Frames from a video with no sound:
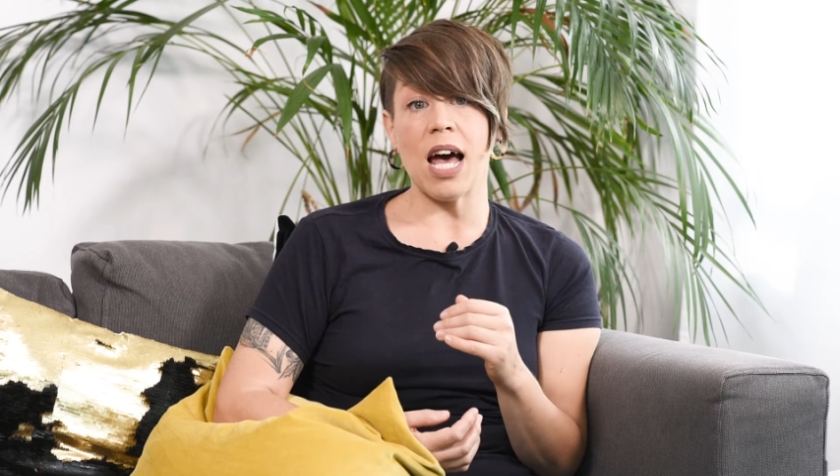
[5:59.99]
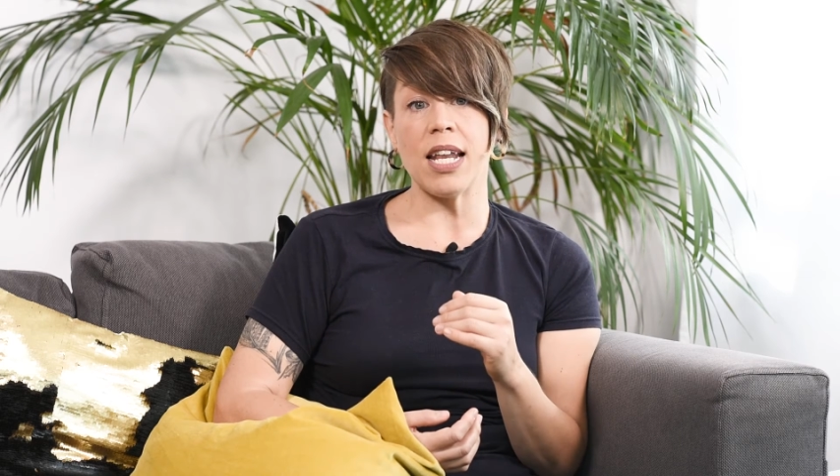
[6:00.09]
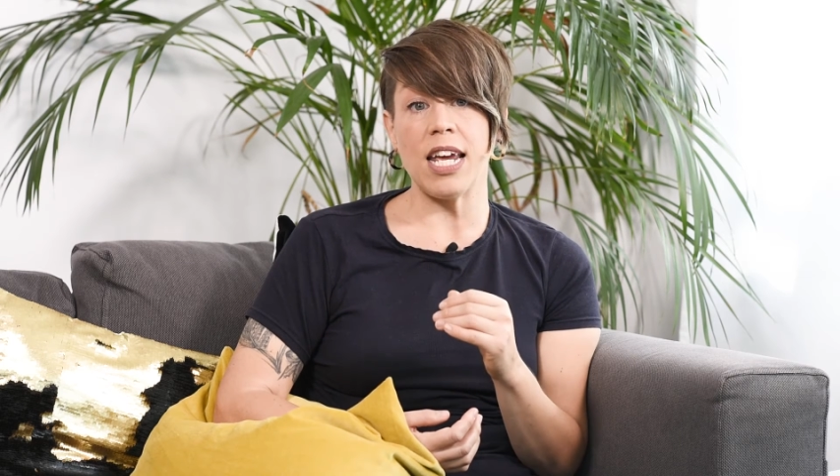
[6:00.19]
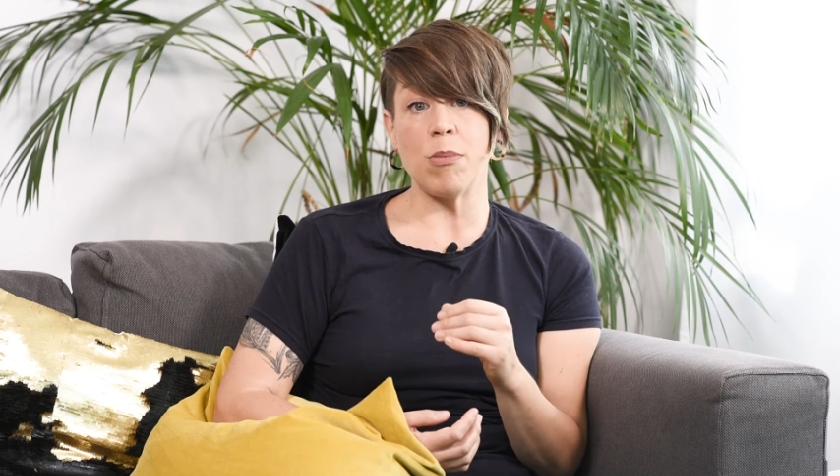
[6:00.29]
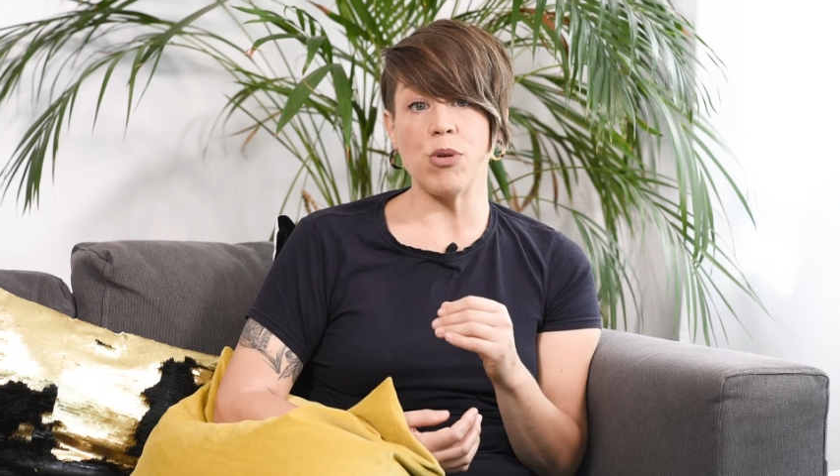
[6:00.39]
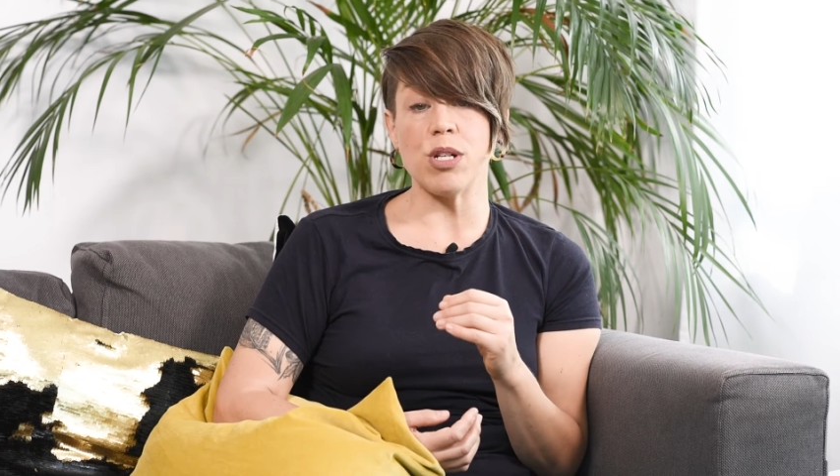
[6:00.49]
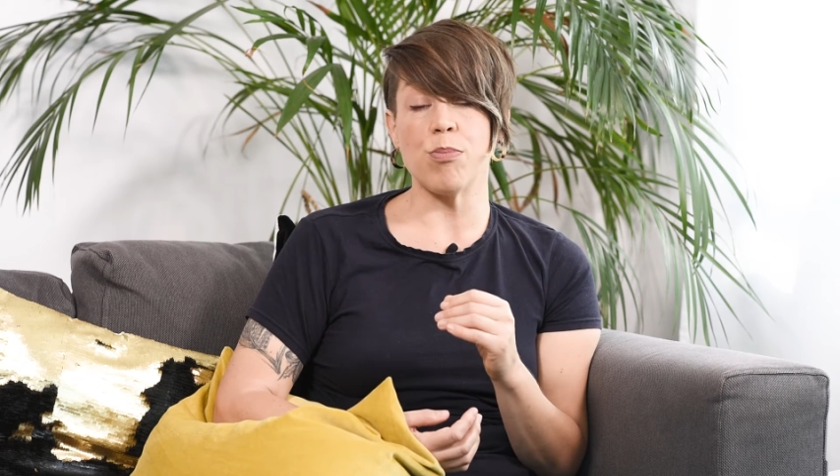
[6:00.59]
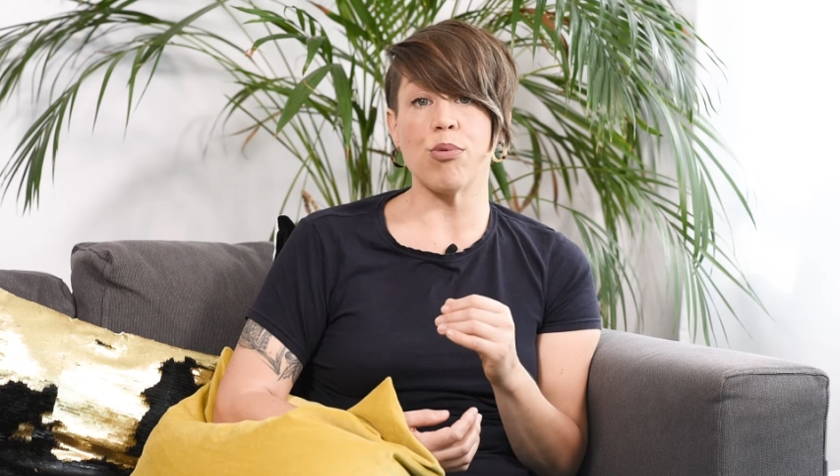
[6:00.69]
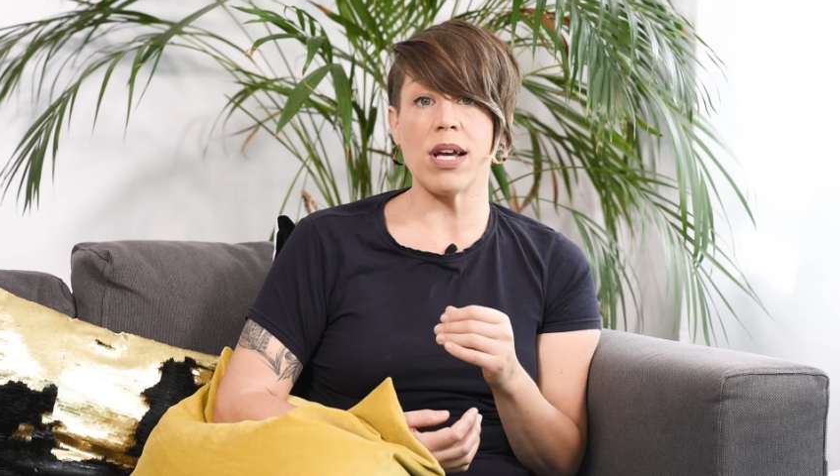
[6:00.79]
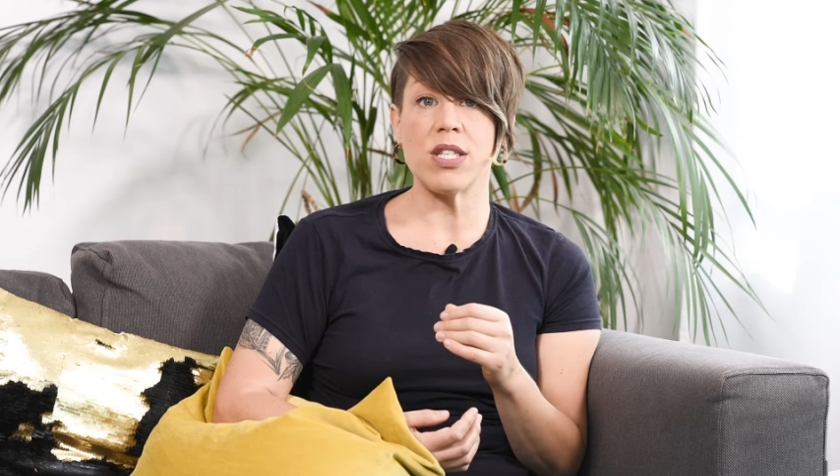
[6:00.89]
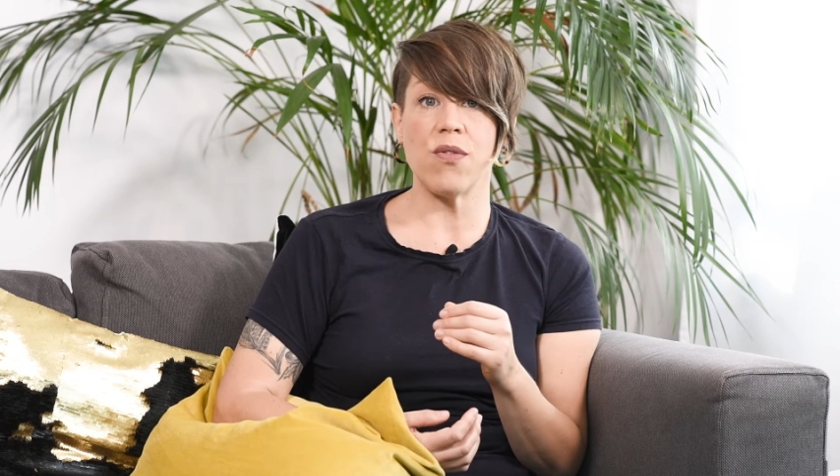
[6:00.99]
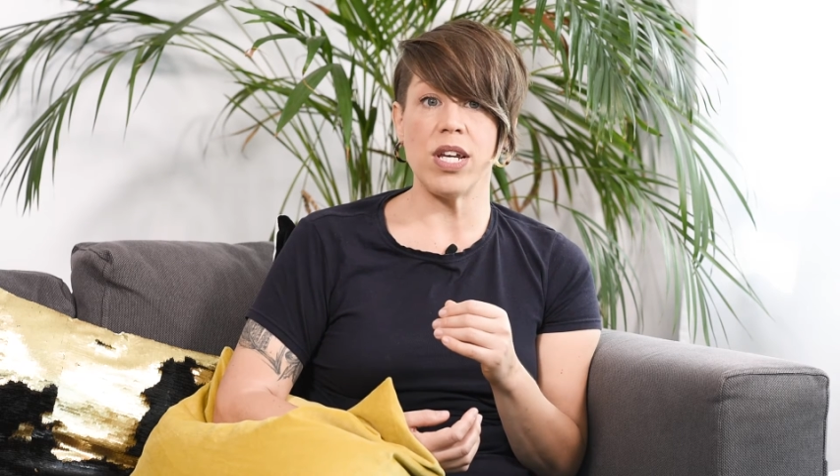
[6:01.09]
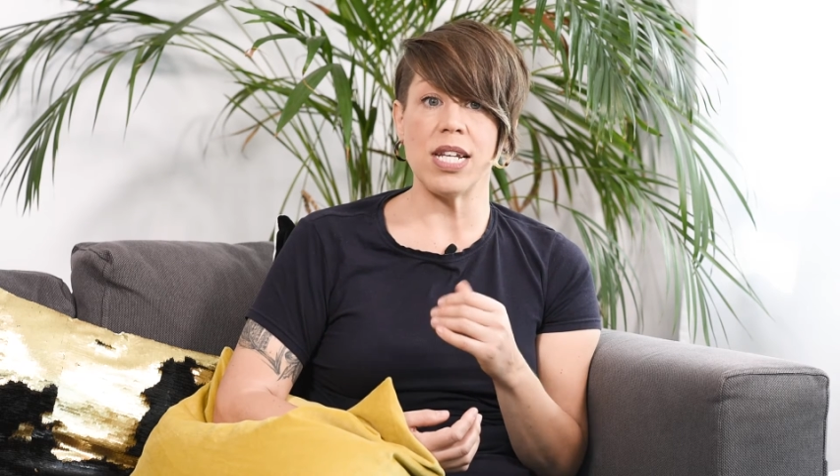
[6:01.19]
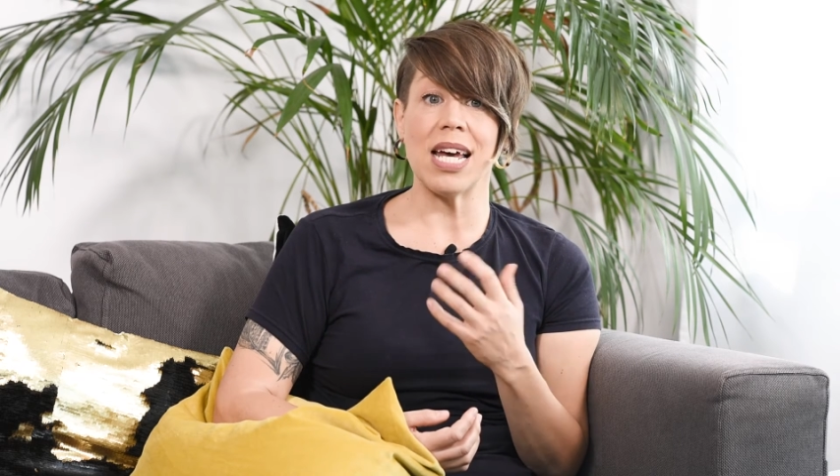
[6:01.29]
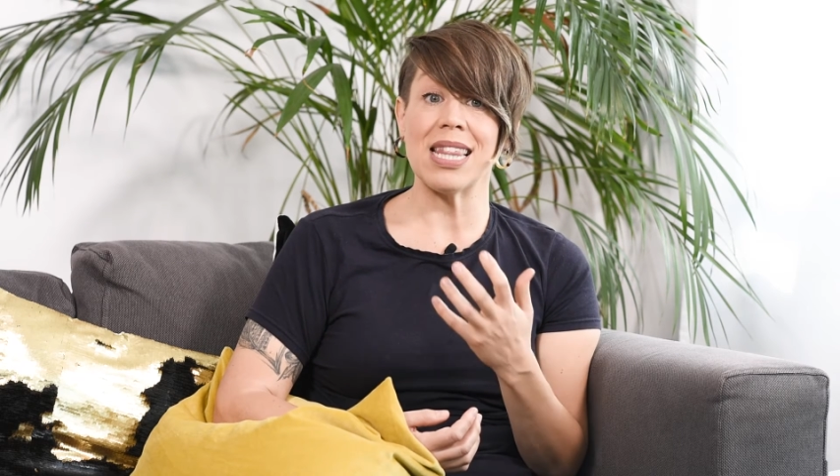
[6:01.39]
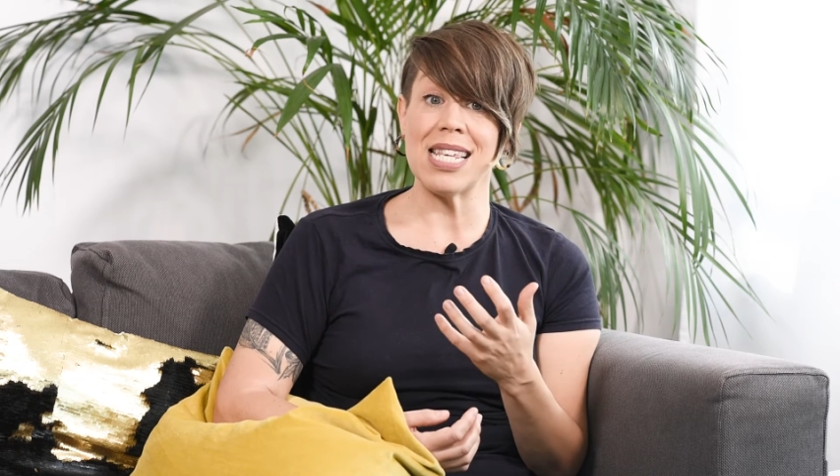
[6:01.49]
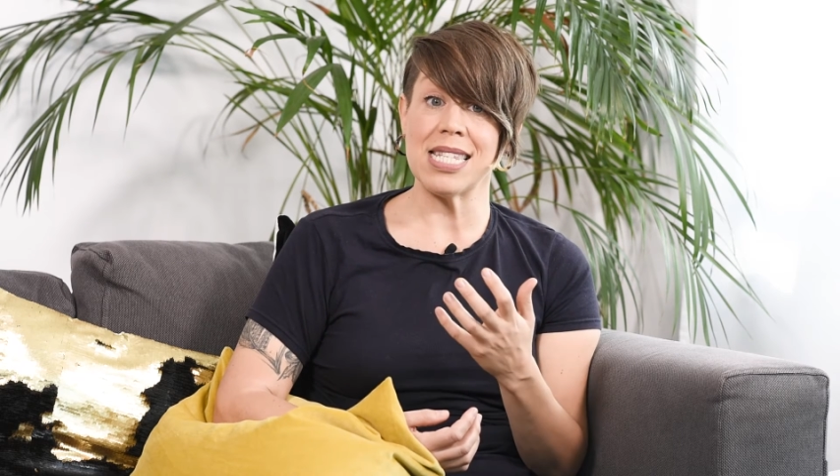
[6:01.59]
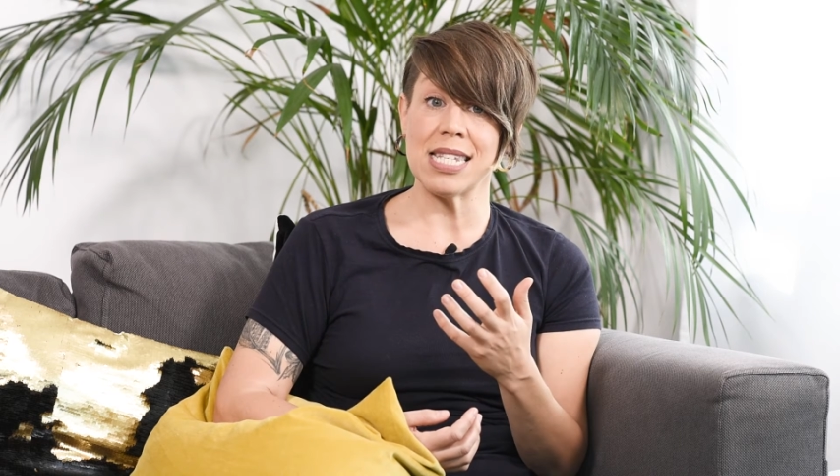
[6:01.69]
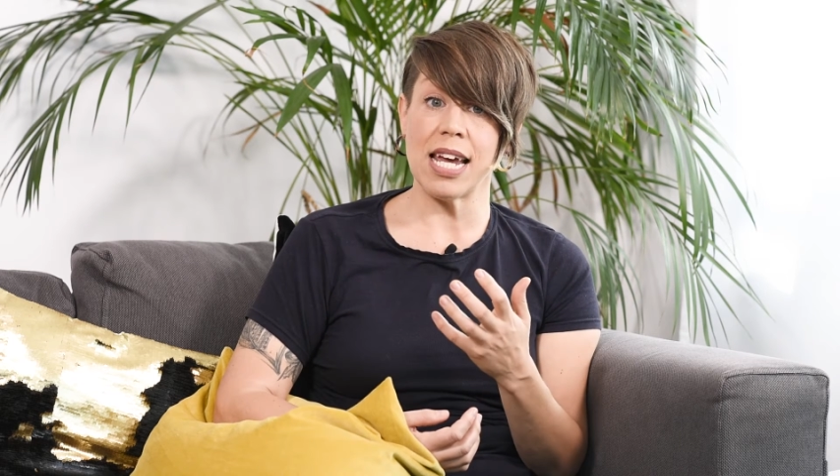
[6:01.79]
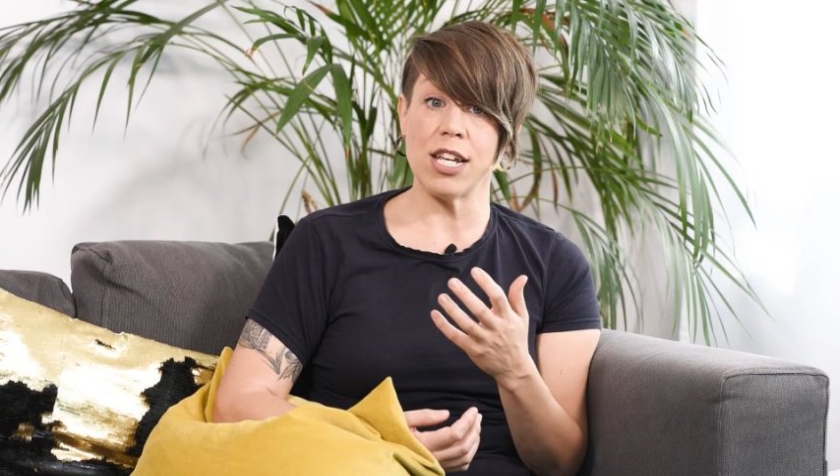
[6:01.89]
unable to breastfeed at this
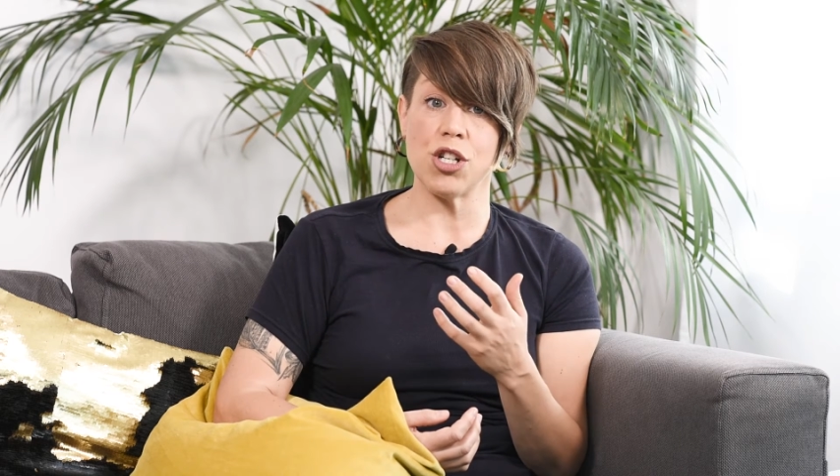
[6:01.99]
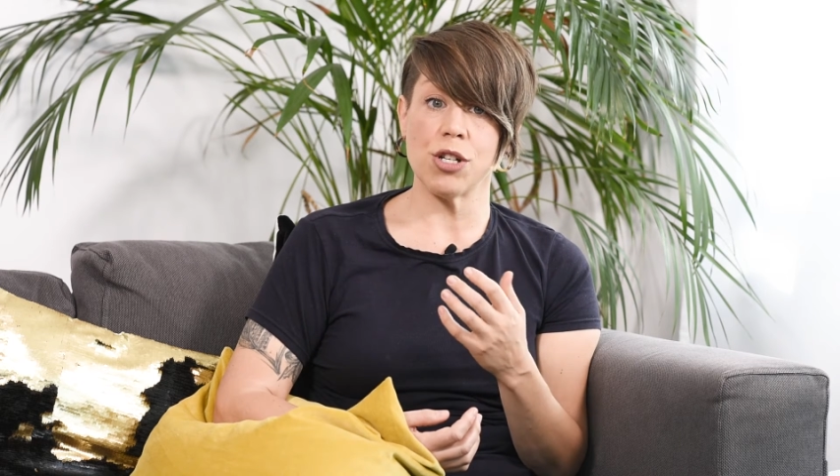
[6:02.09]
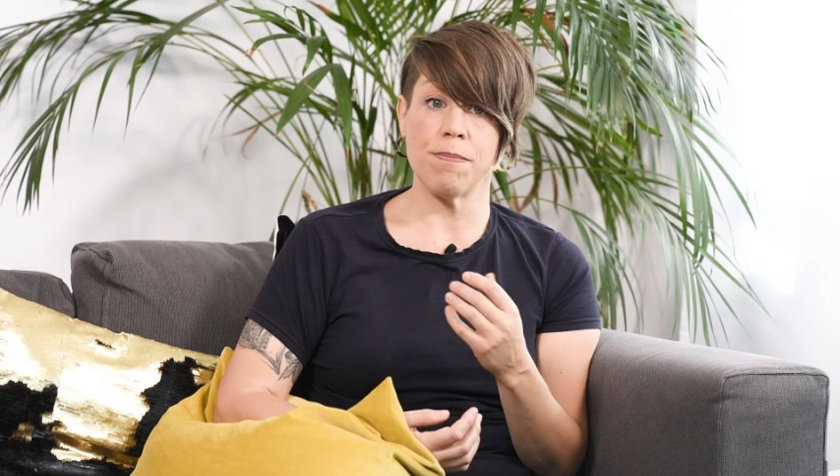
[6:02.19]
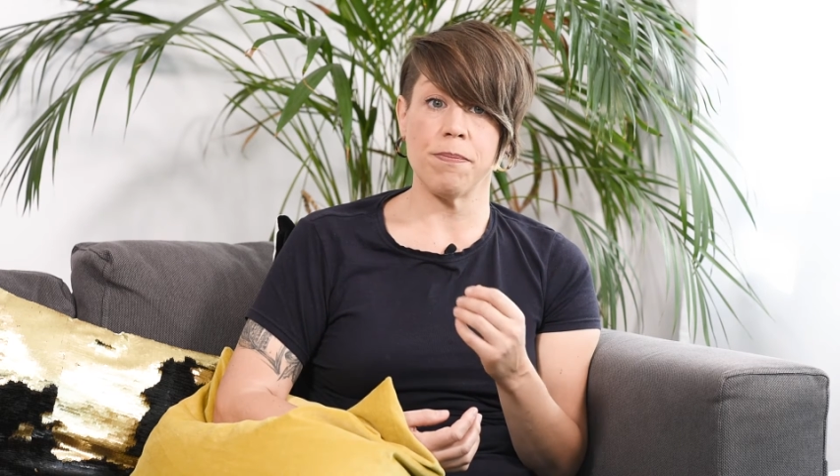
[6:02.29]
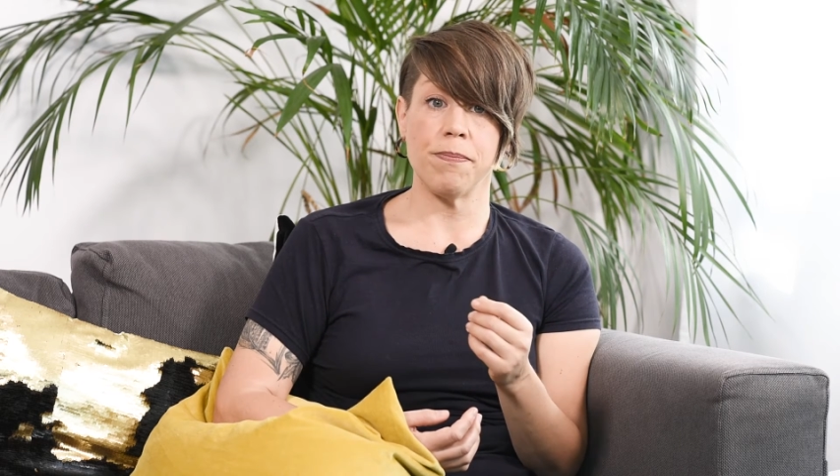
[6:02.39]
stage.